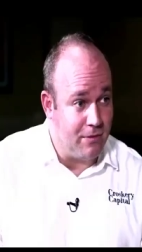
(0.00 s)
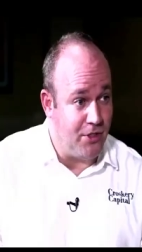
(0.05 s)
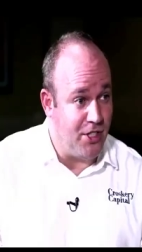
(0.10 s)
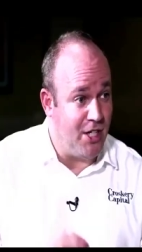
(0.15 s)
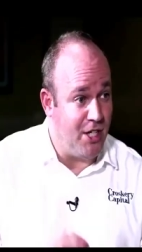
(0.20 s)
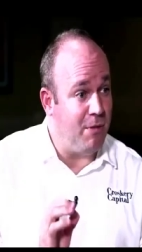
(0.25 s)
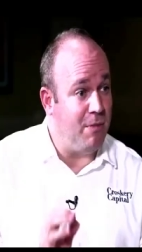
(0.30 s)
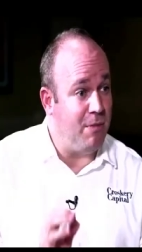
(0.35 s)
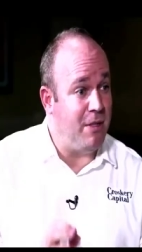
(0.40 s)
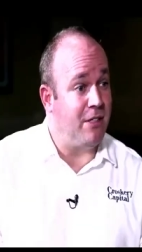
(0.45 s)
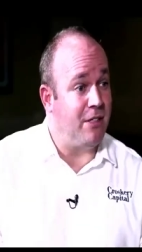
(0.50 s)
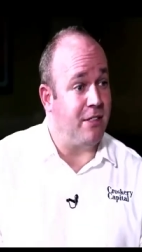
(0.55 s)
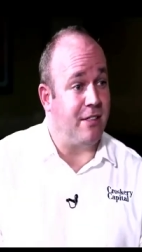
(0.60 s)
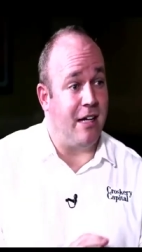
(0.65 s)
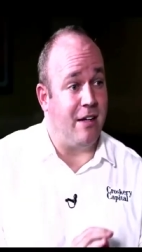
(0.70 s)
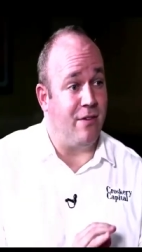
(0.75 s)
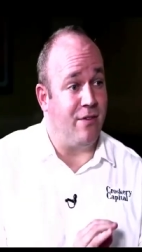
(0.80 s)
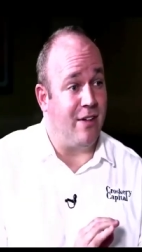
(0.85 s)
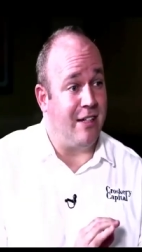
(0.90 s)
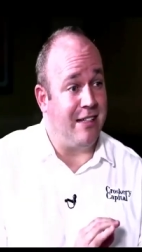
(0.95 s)
JMB just
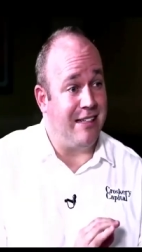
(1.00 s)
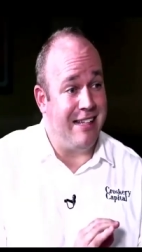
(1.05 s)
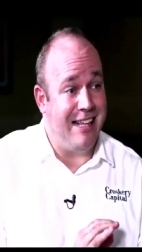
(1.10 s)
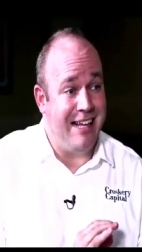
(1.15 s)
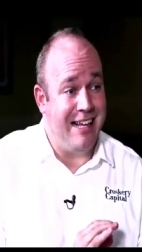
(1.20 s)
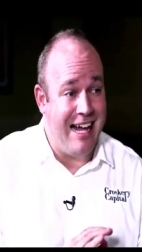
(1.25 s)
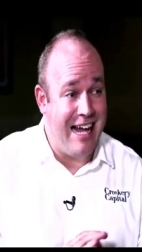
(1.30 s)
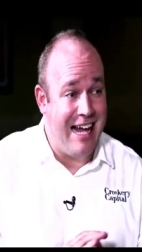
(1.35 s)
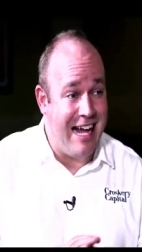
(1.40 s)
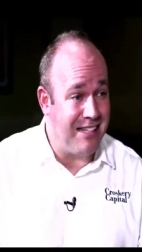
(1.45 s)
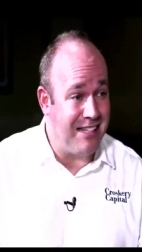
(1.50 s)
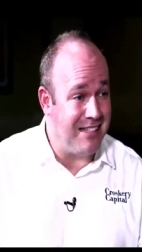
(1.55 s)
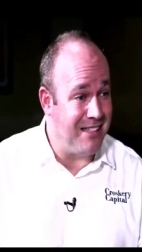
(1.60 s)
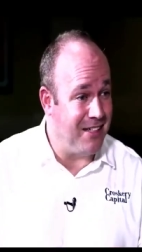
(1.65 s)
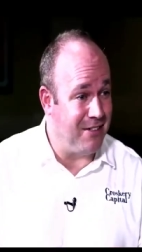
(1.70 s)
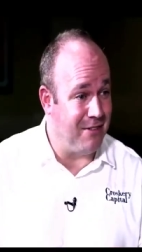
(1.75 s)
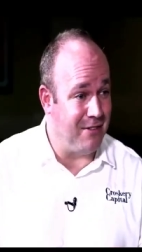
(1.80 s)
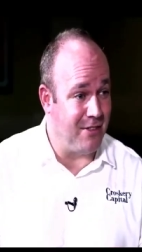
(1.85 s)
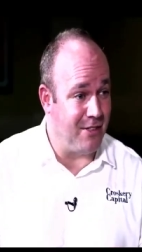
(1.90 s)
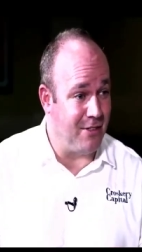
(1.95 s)
had
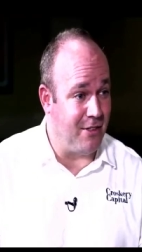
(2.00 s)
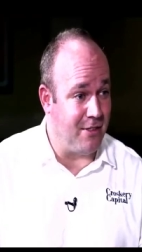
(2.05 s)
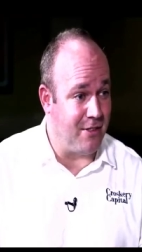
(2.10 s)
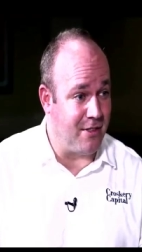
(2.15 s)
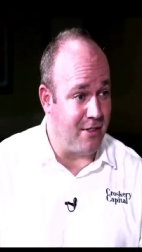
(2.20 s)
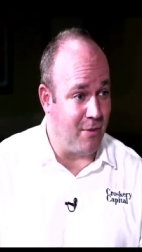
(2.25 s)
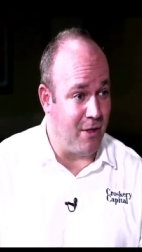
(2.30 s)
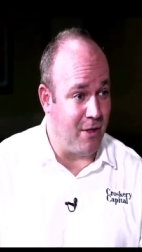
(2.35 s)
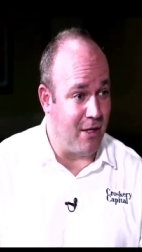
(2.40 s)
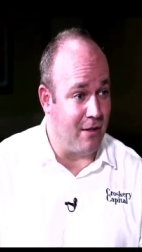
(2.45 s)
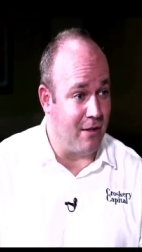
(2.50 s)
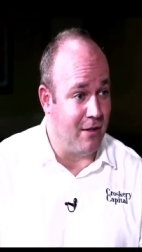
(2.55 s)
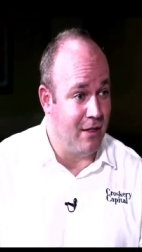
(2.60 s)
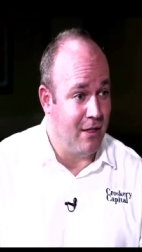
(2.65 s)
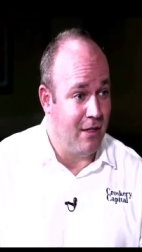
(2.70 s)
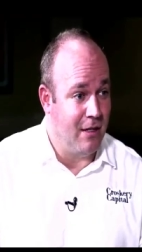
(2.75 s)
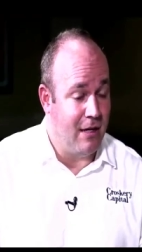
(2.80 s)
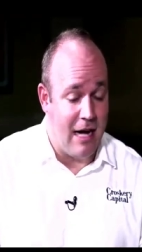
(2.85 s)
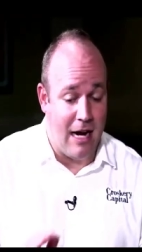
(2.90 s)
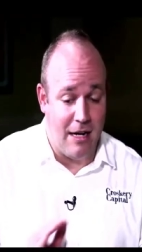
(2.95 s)
fantastic results tomorrow,
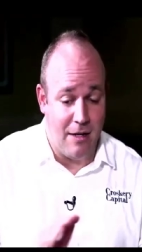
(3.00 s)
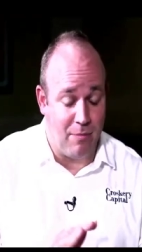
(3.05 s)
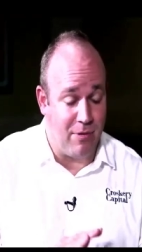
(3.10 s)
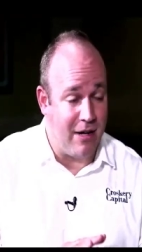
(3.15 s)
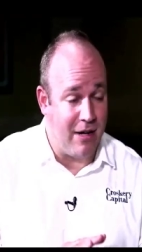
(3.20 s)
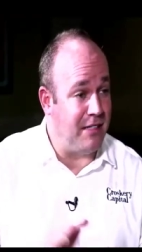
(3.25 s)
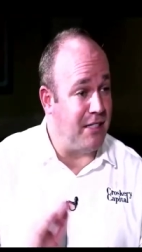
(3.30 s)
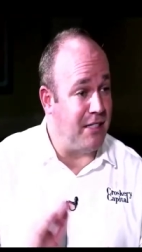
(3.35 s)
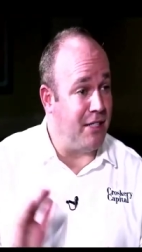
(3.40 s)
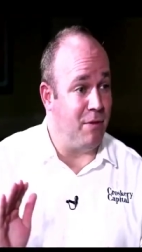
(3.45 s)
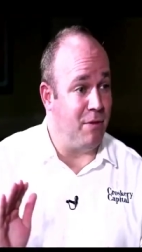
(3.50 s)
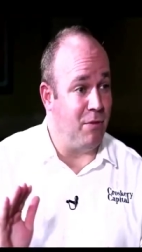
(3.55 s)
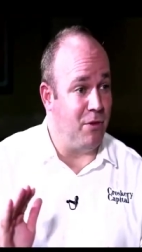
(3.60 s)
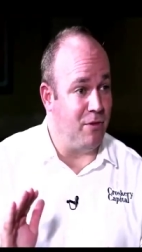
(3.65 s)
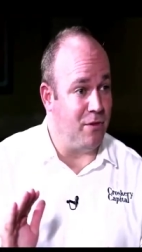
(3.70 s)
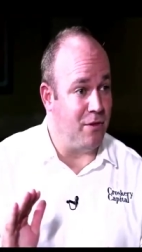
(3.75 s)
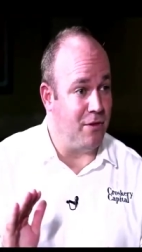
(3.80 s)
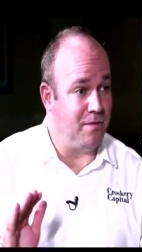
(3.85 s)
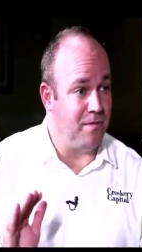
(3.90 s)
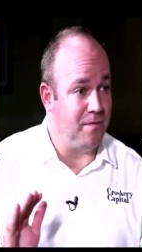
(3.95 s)
and the price never
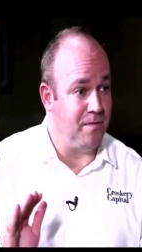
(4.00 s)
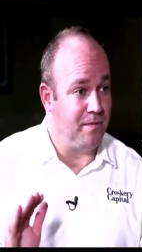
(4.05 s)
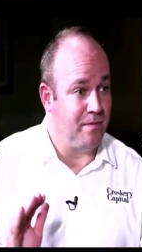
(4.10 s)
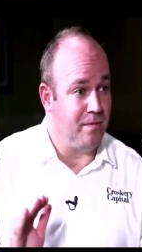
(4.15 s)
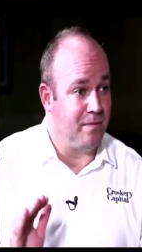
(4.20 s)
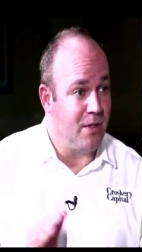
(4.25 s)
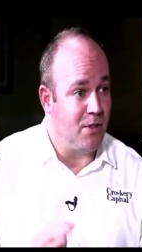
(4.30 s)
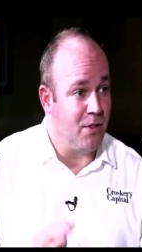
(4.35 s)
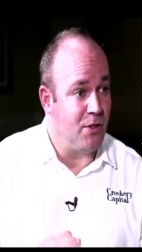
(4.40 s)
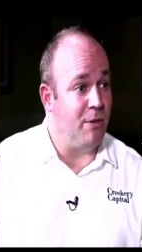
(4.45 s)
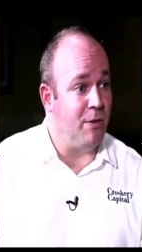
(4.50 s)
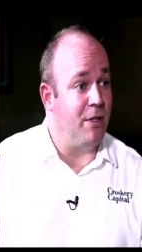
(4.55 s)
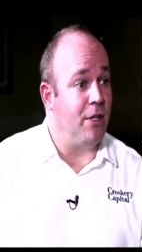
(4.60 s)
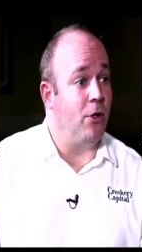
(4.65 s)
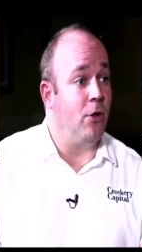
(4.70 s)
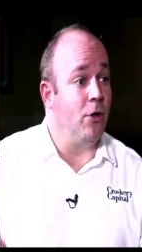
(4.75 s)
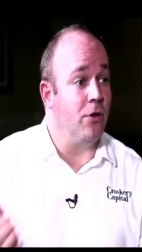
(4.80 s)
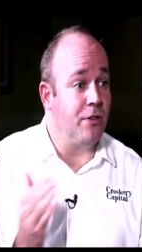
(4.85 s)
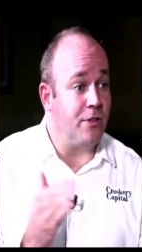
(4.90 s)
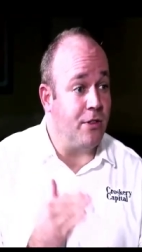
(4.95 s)
moved. So when the
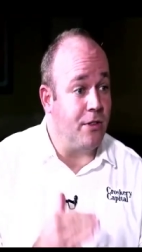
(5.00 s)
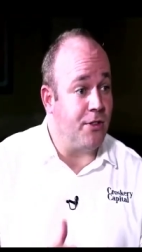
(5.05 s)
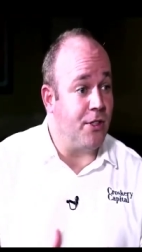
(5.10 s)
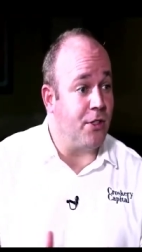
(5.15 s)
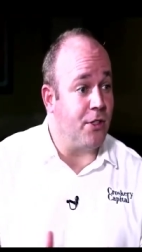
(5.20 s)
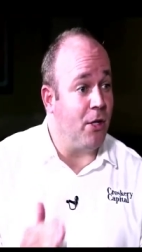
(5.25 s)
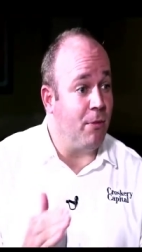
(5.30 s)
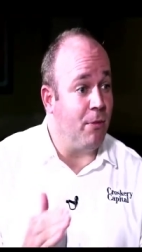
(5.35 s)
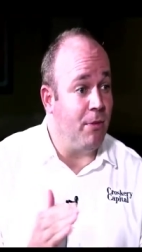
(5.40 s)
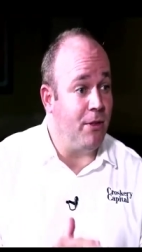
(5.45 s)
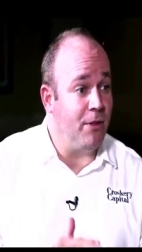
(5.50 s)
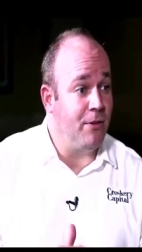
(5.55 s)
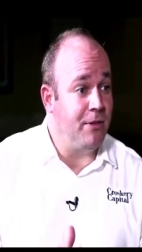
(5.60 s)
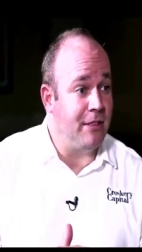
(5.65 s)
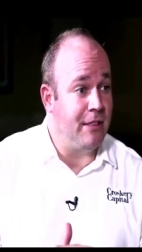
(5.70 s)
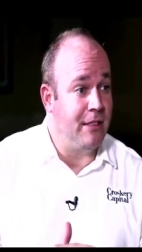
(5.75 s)
good results are coming out,